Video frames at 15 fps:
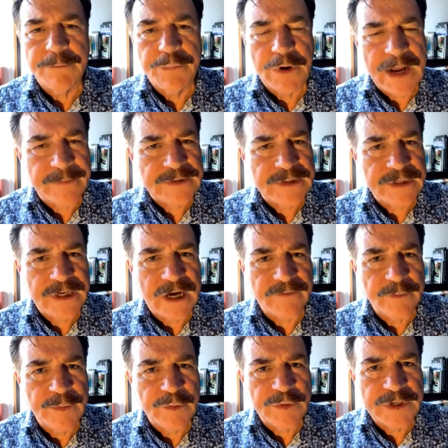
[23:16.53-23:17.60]
perhaps the
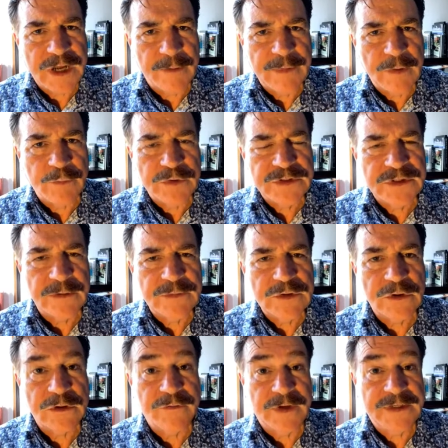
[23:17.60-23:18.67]
government would come up with some
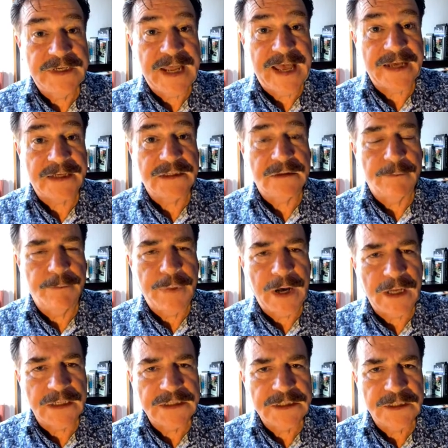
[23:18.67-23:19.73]
sort of a tax
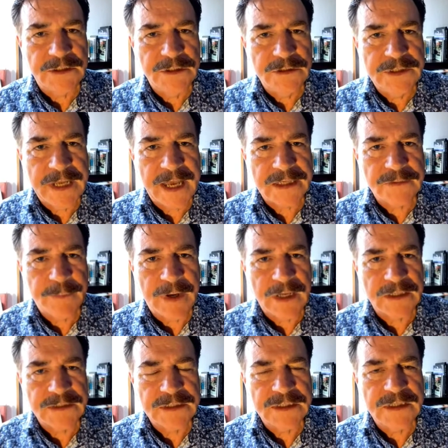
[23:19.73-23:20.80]
policy, a new tax
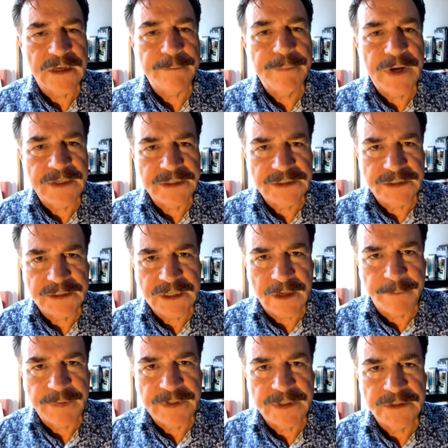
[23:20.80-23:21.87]
policy that punishes
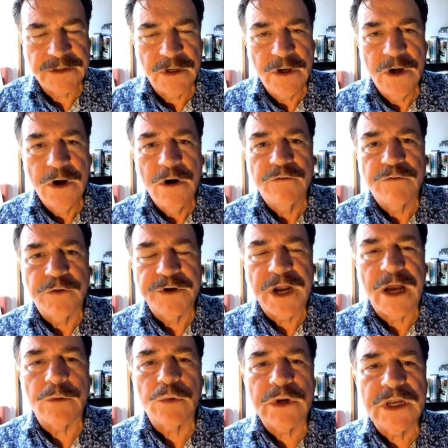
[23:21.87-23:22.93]
companies for
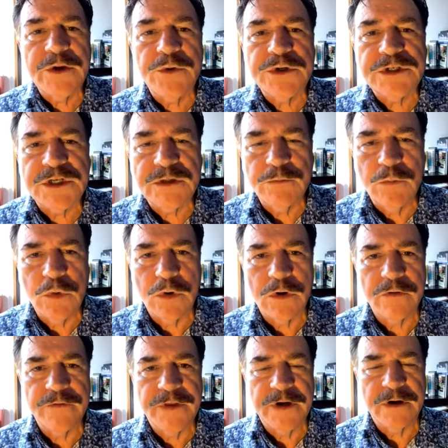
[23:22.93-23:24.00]
not relinquishing
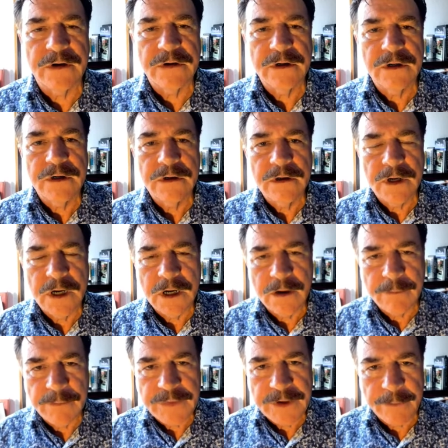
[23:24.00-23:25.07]
more of their
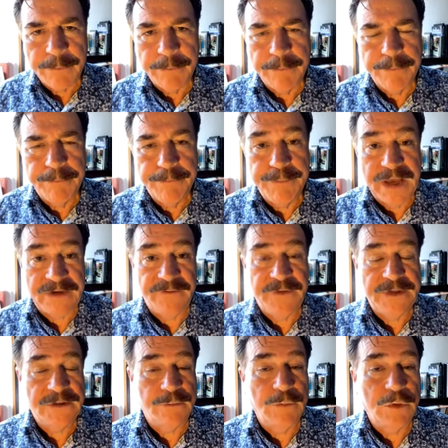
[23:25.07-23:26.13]

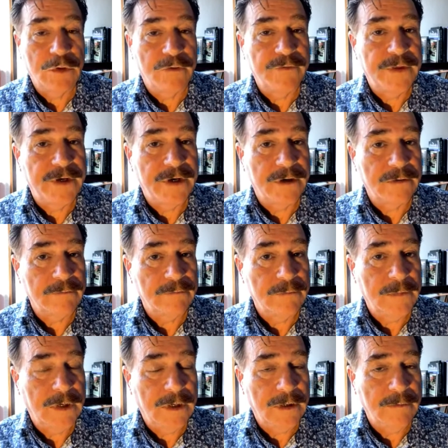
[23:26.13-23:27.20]
benefits, more of their
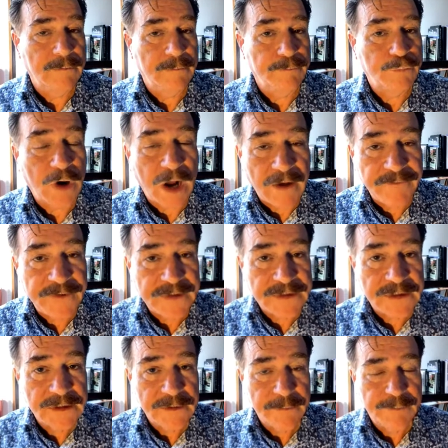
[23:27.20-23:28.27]

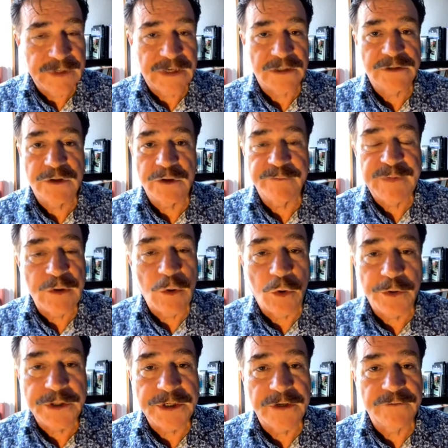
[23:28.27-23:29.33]
profits, because they've been
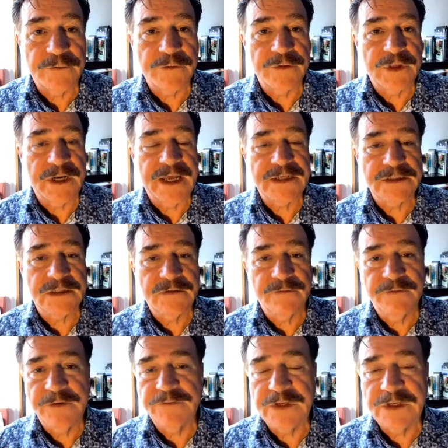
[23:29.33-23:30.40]
hoarding it for the last
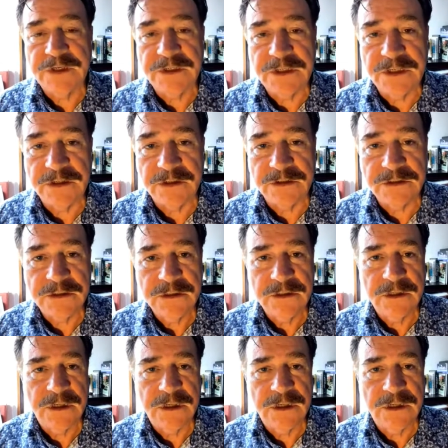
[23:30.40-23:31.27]
15 years.